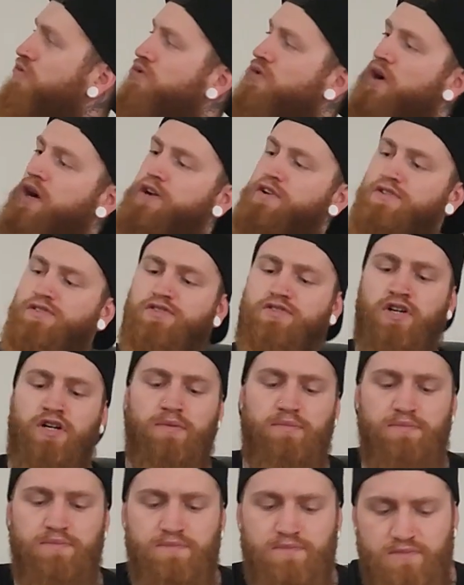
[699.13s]
right on
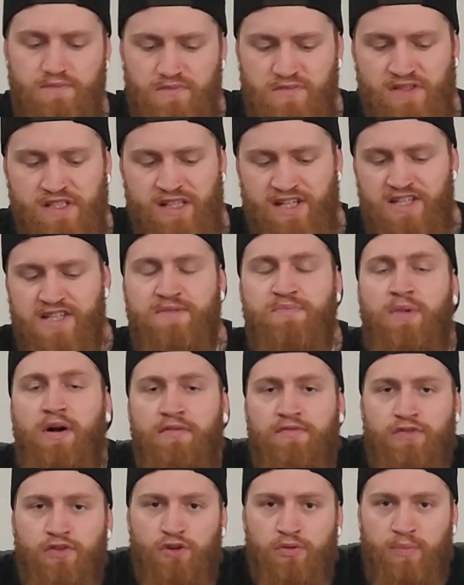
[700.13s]
top, is my
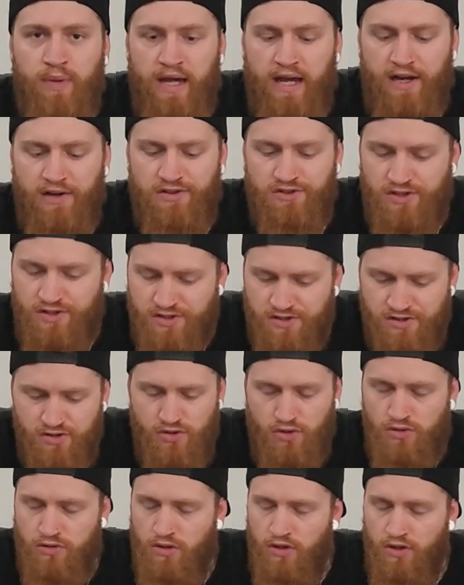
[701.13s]
food bag. So this
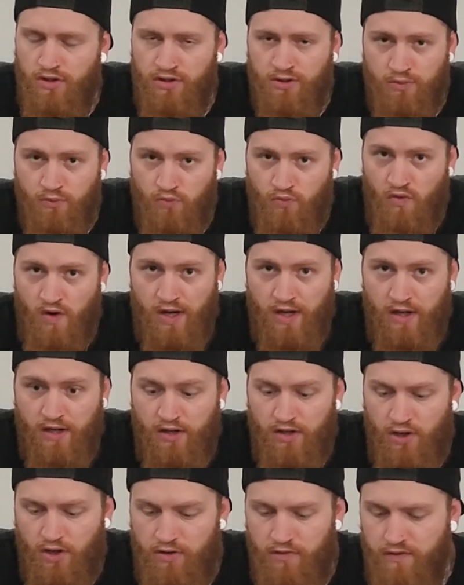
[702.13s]
is all loaded, ready
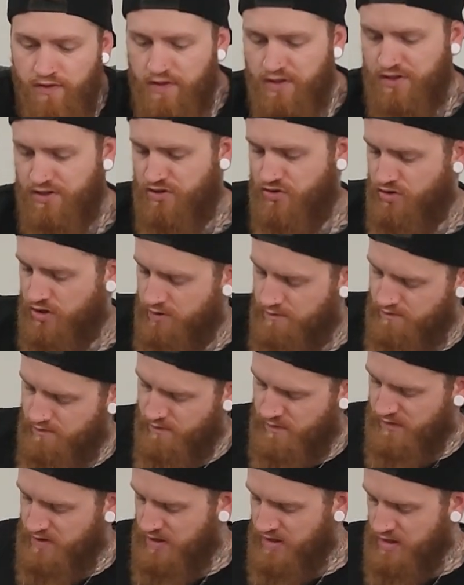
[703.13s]
to go for this trip.
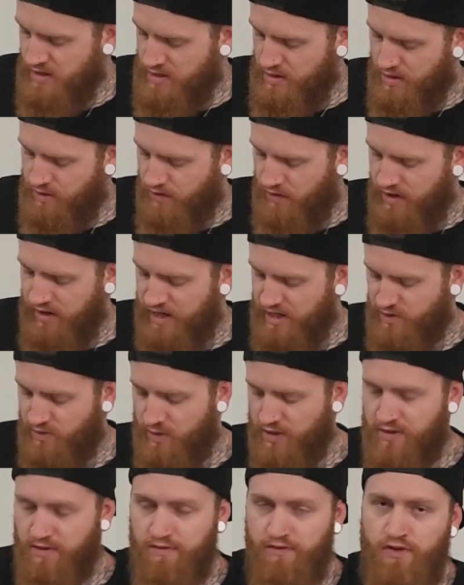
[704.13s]
3 days
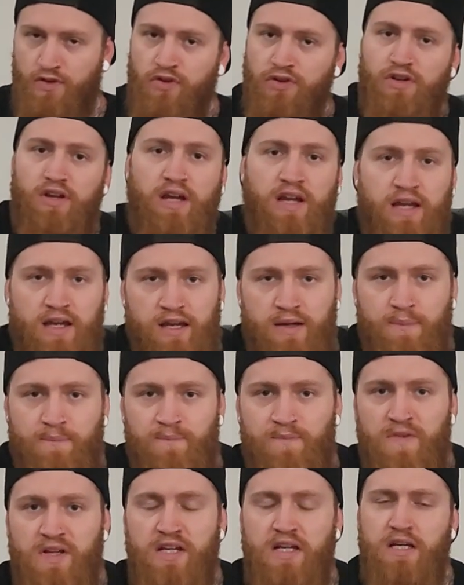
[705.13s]
worth of food.
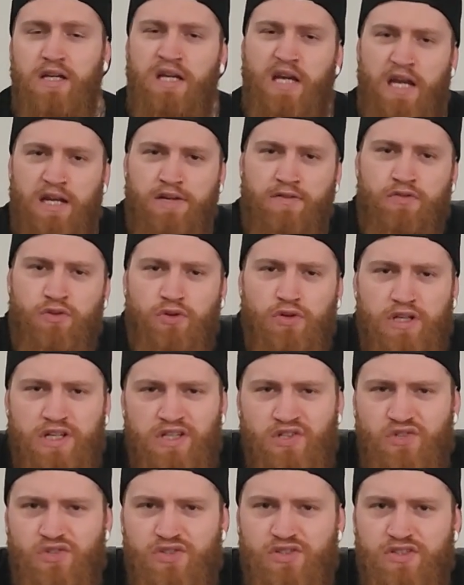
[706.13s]
And if you're
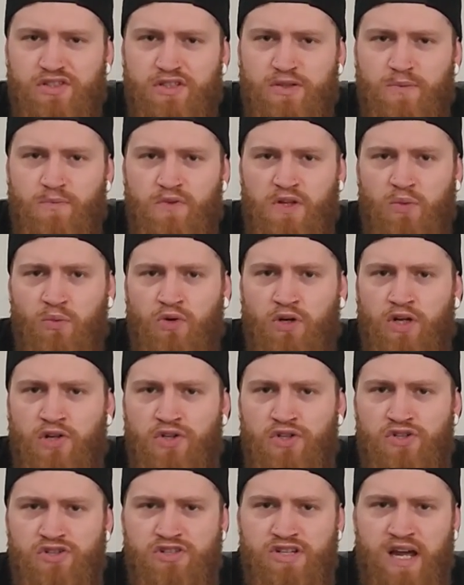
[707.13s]
interested in what I
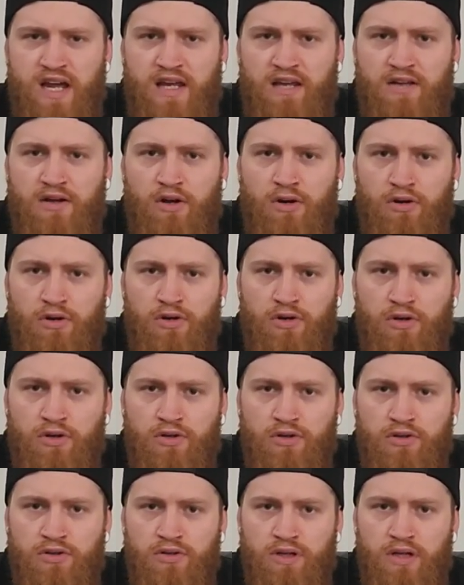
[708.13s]
usually take
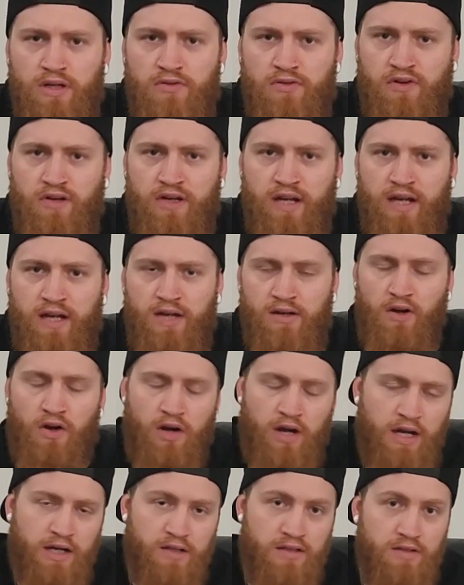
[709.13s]
on a 3-day
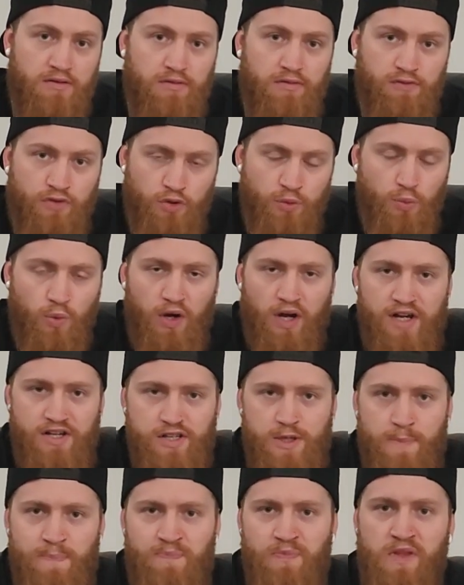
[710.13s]
hike food
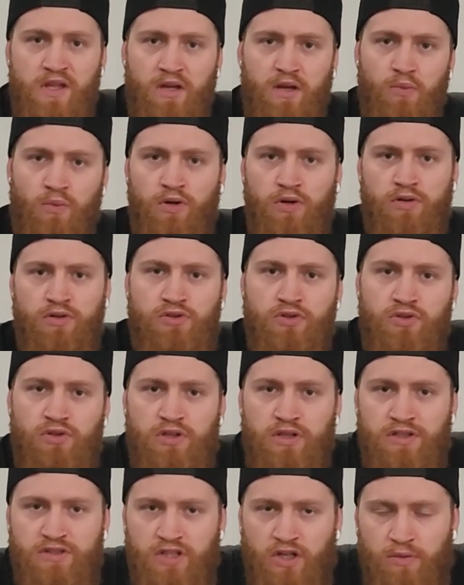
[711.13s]
wise, what I'll do
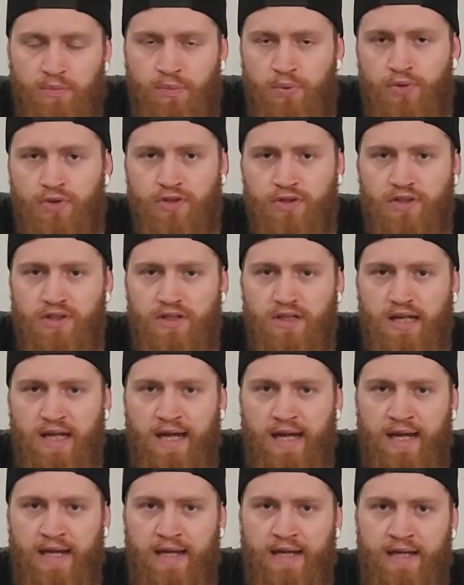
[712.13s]
is I'll put
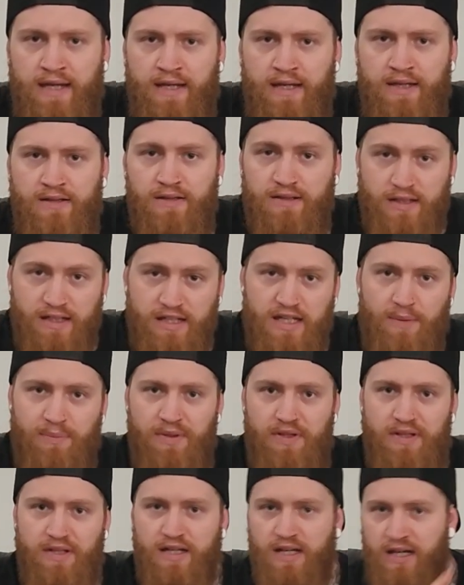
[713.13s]
a link up in the